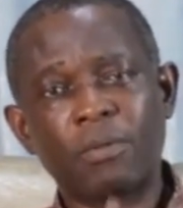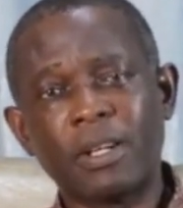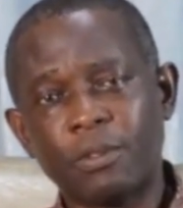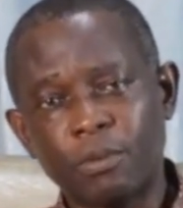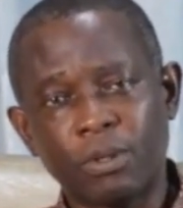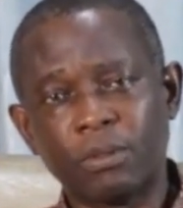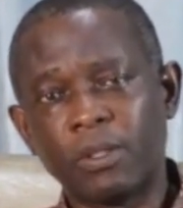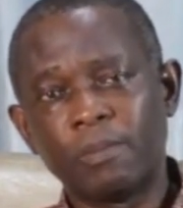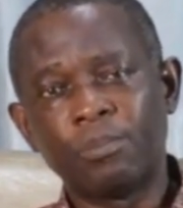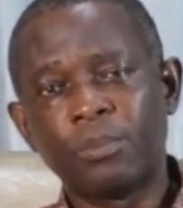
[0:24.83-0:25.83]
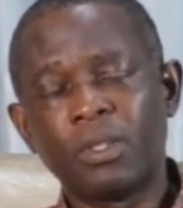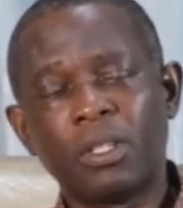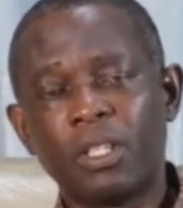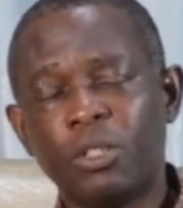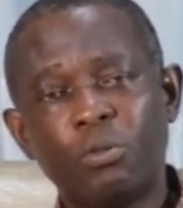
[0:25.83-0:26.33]
offer the world,
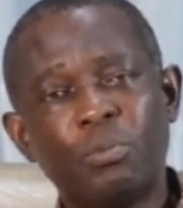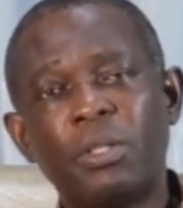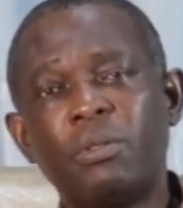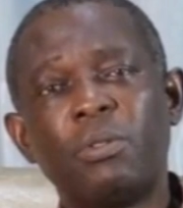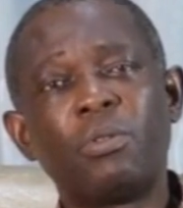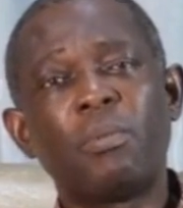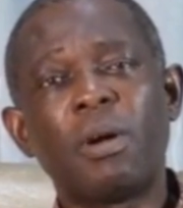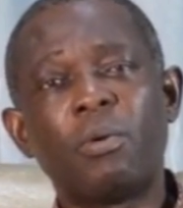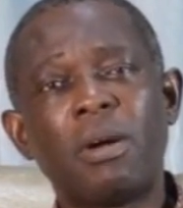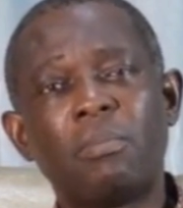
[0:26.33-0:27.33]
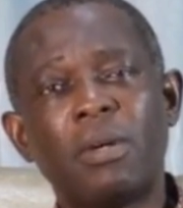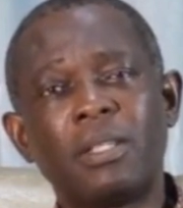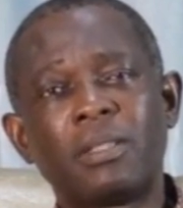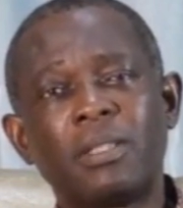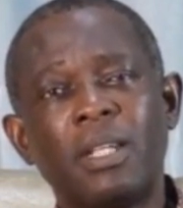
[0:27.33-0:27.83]
you'll be the number one
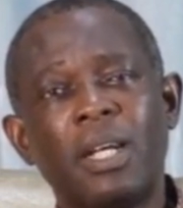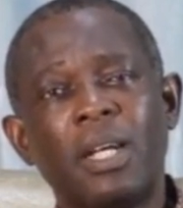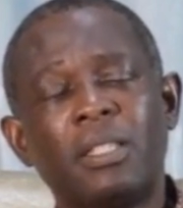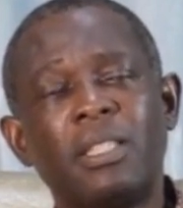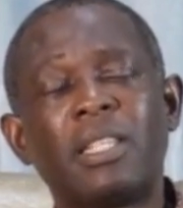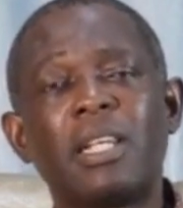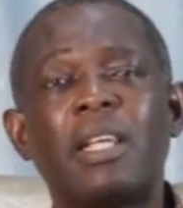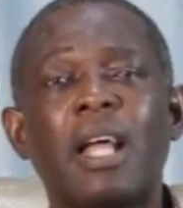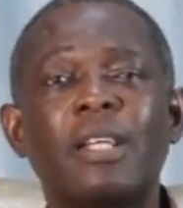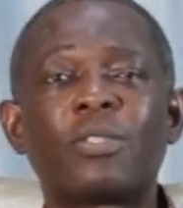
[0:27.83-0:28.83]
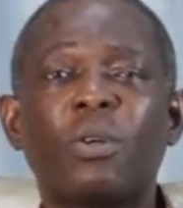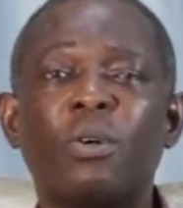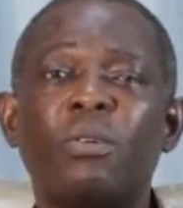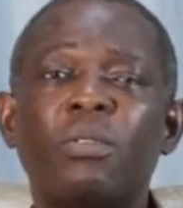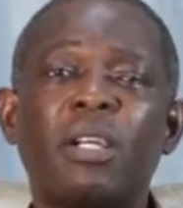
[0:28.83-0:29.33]
blessed. Recently, I
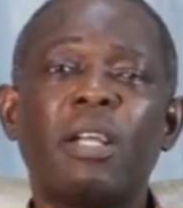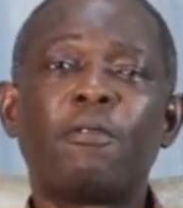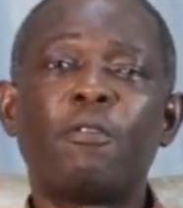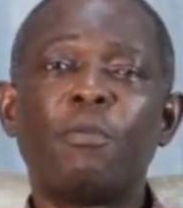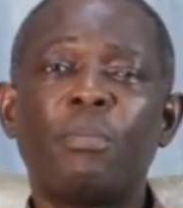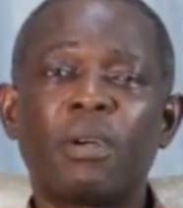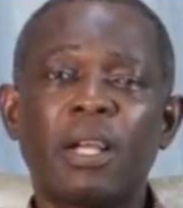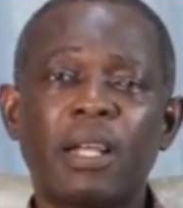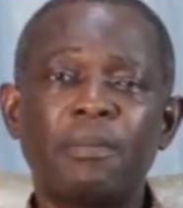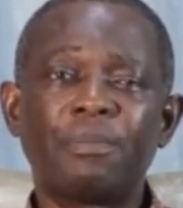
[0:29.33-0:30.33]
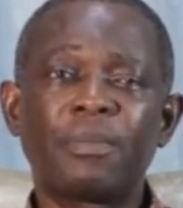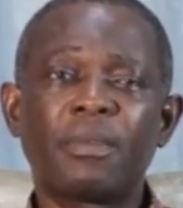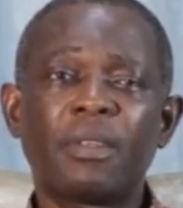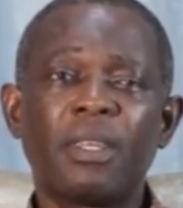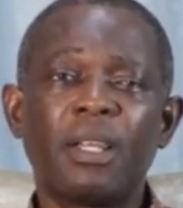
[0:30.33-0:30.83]
saw a footballer
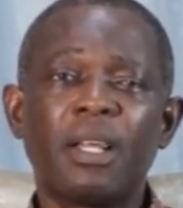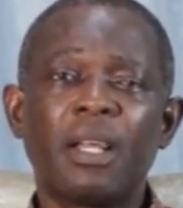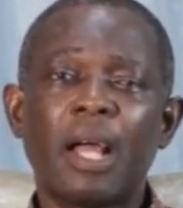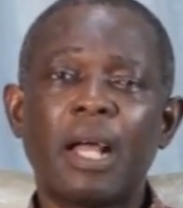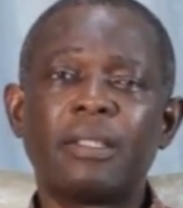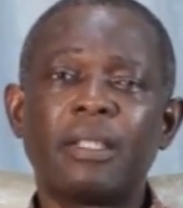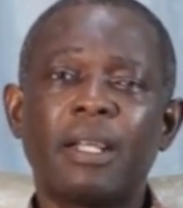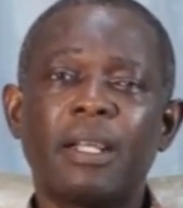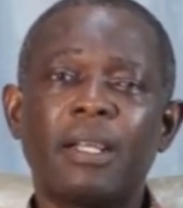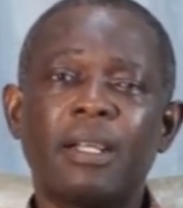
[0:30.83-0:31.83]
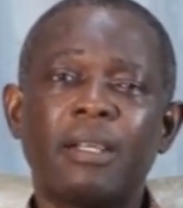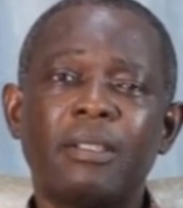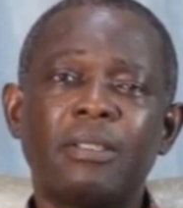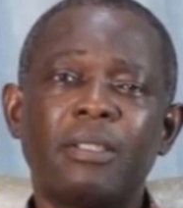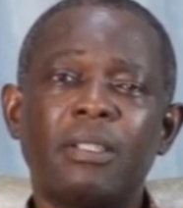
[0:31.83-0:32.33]
and
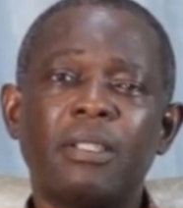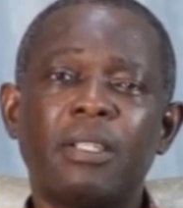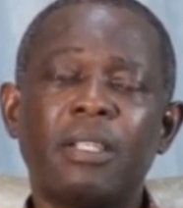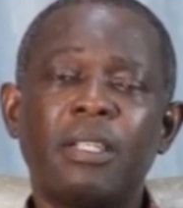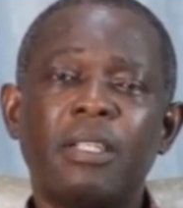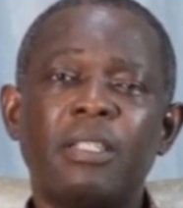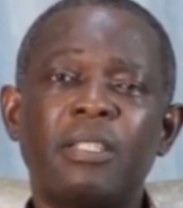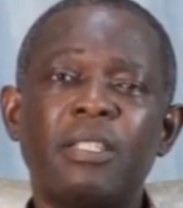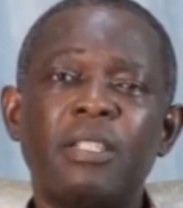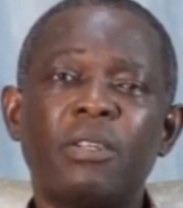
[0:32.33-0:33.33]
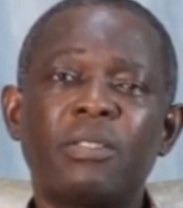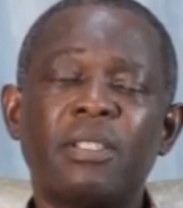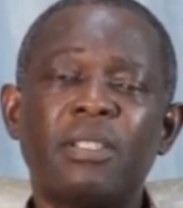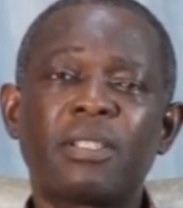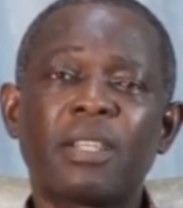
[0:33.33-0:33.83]
his senior
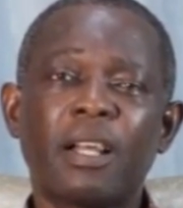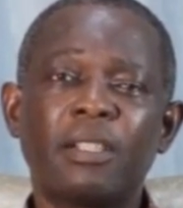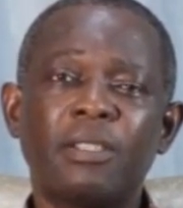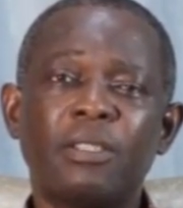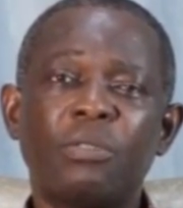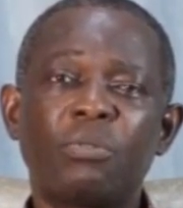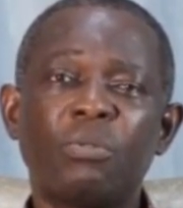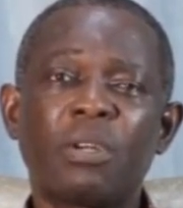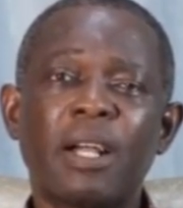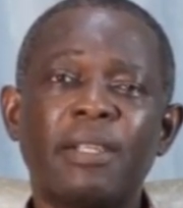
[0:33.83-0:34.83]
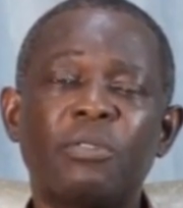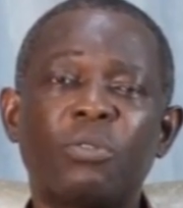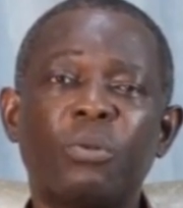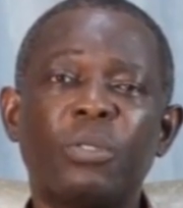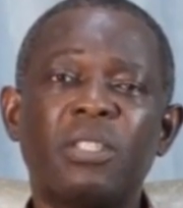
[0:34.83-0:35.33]
sister, he took her
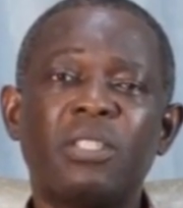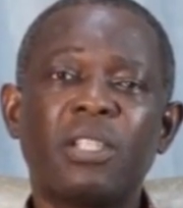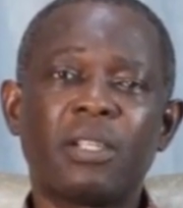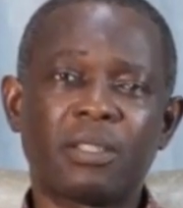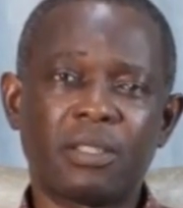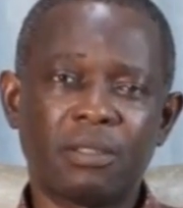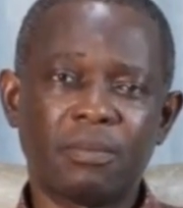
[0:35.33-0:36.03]
into his jet